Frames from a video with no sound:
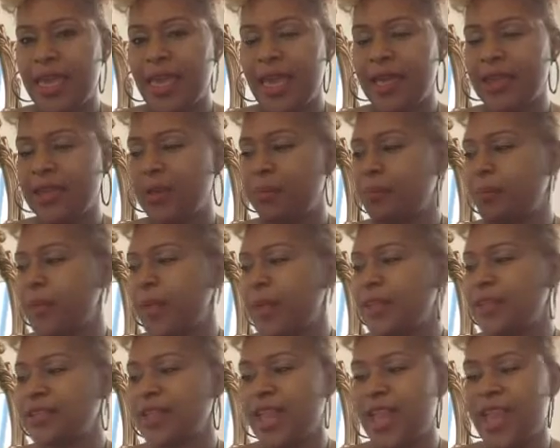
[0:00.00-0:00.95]

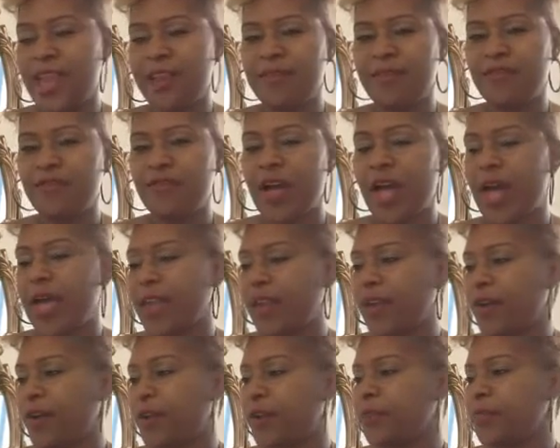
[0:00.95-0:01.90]
element, and
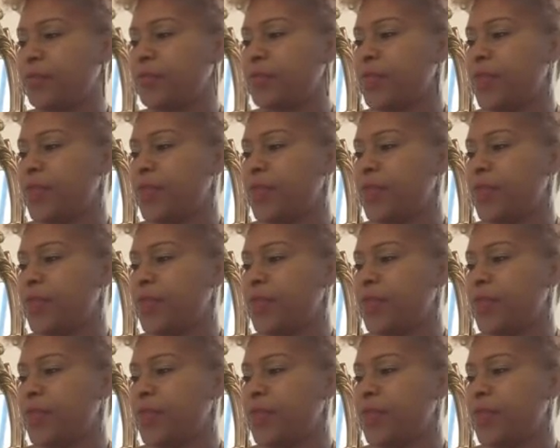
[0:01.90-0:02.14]
fire.